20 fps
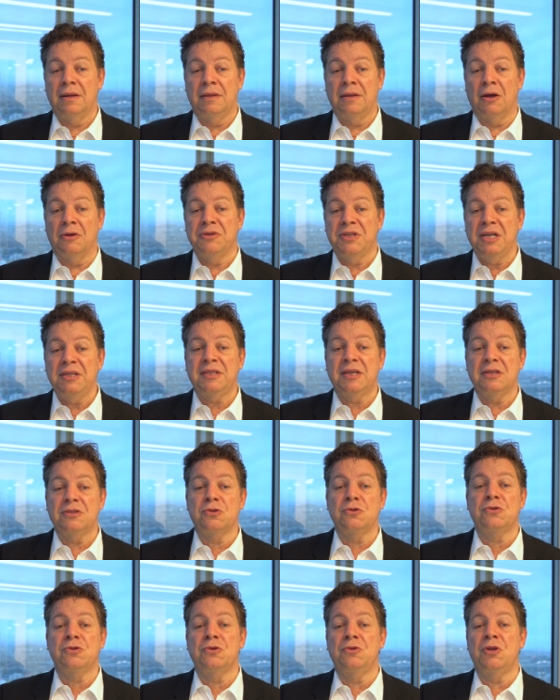Now, data is
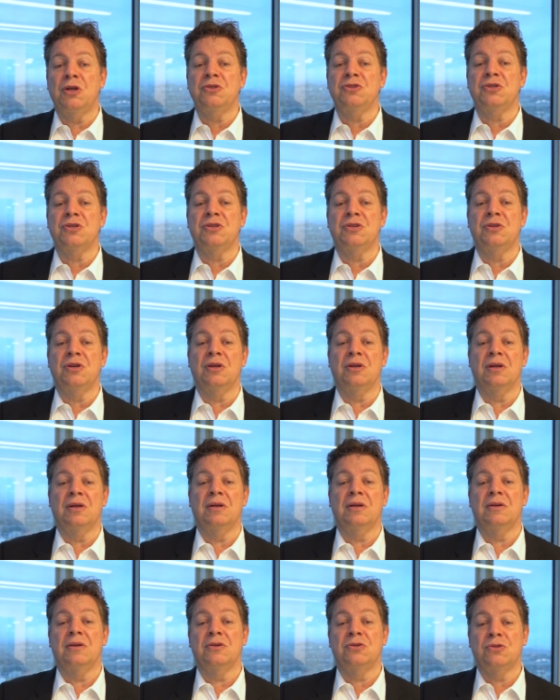also not just a,
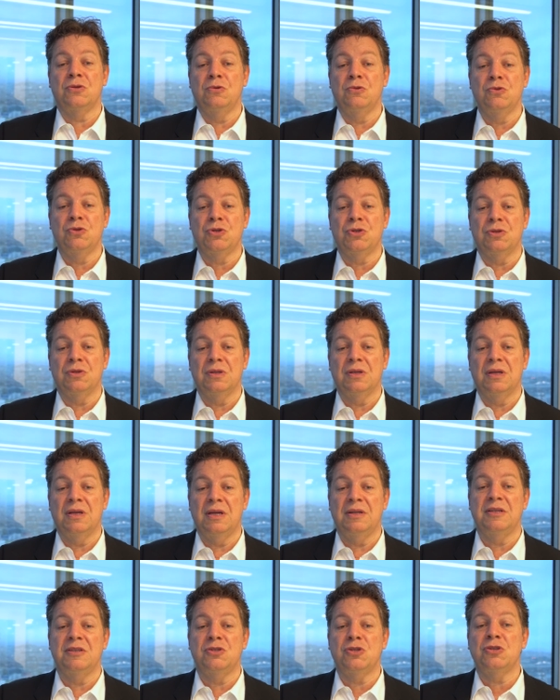a solution,
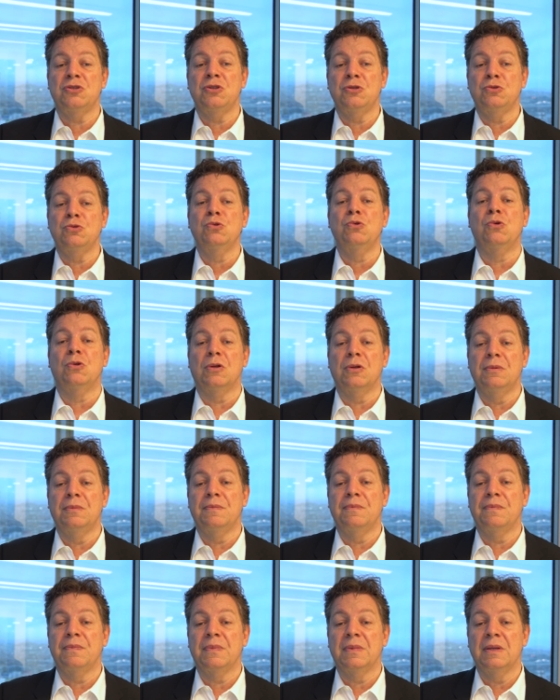it is just a tool.
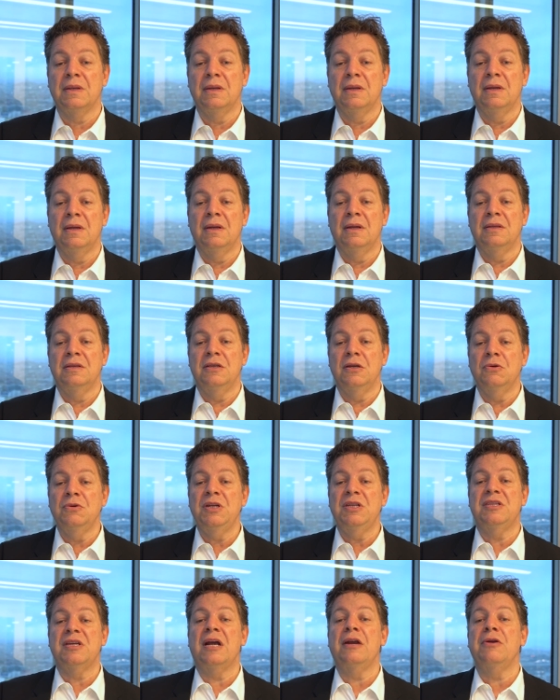The
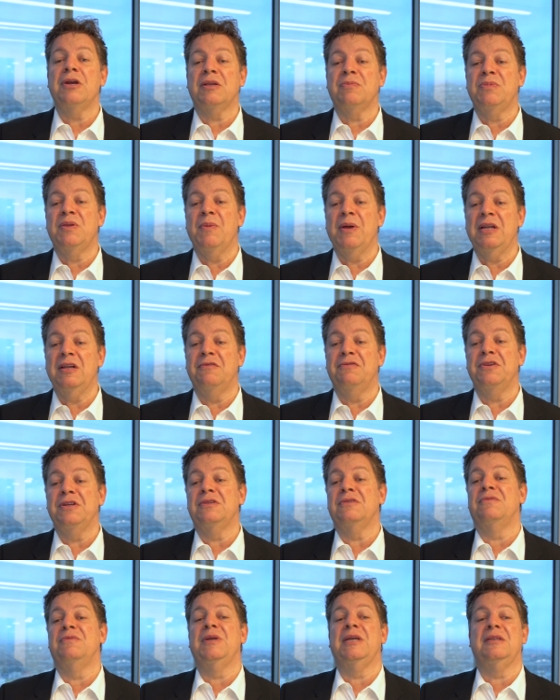only direct
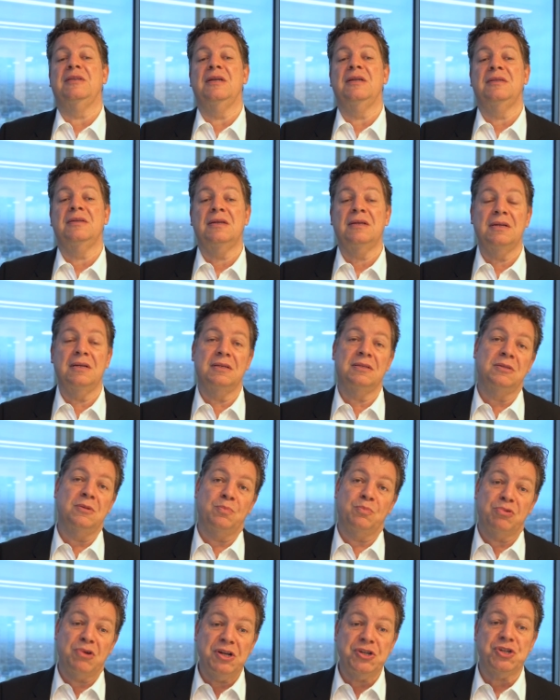benefit of big data is the
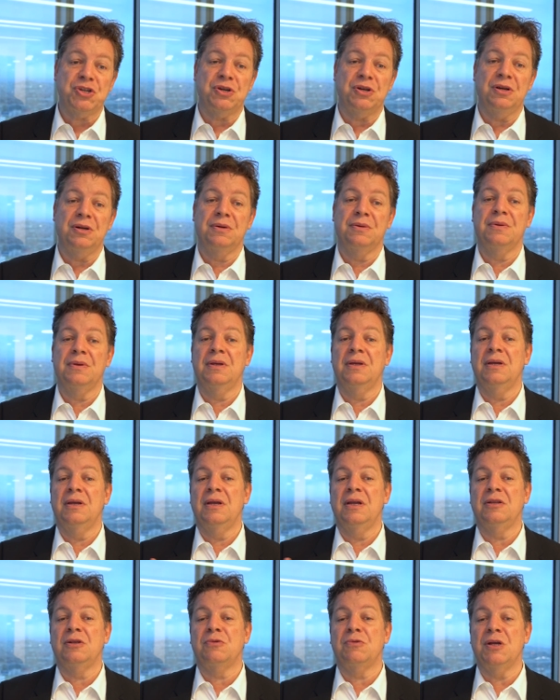pressure
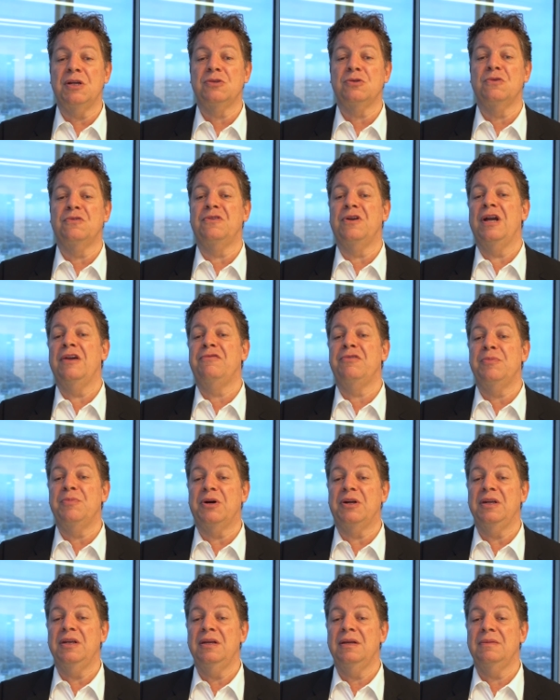it creates over
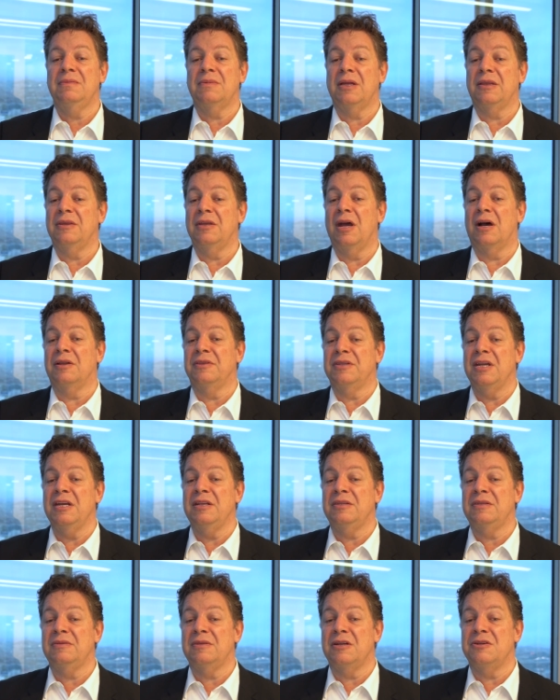everybody that data,
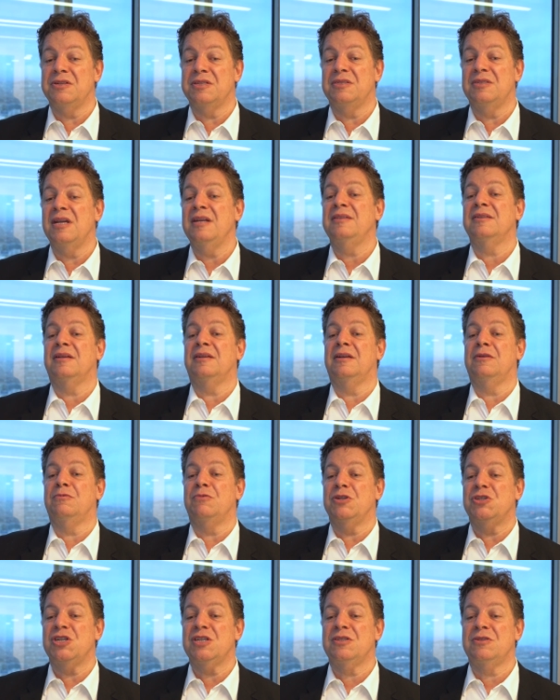there is data that
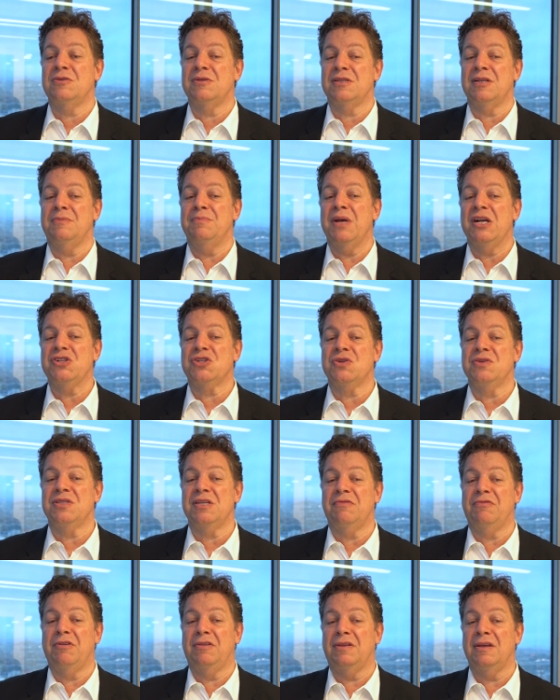registers and measures
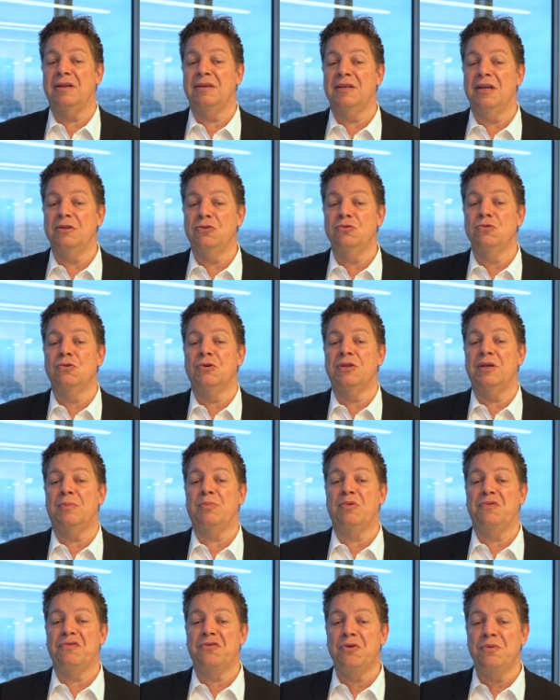everything they do or their
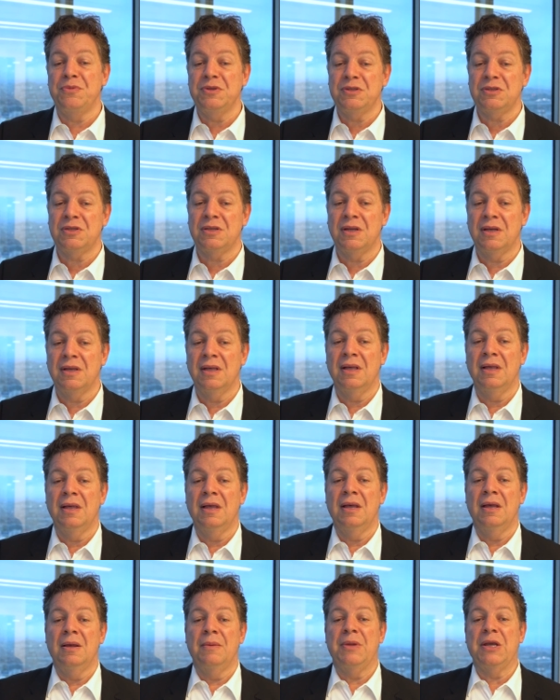performance.
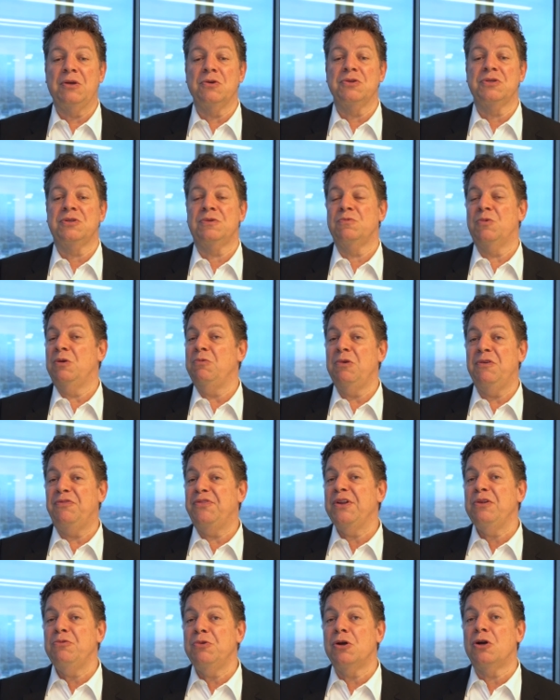Because when we
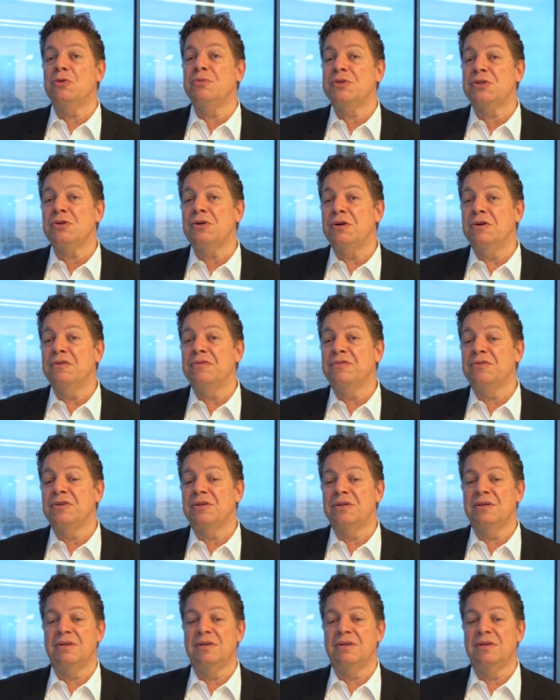feel we are observed,